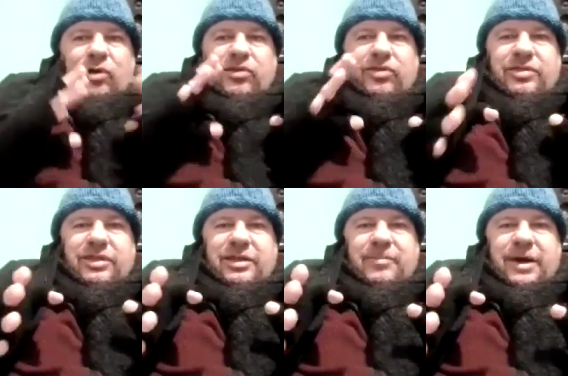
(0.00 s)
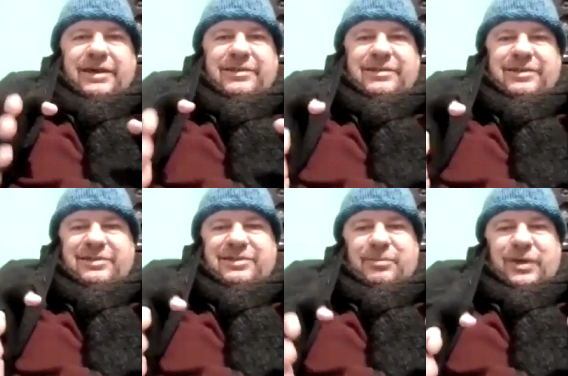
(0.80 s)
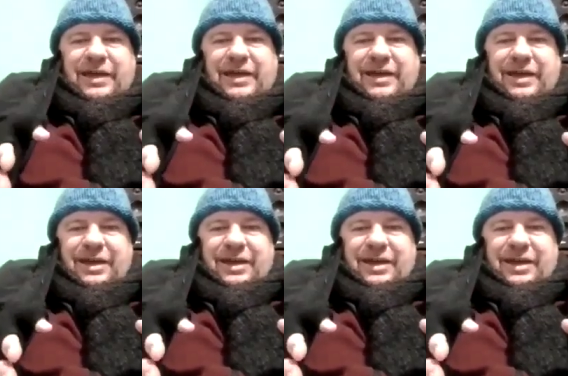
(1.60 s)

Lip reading: want the masters to be,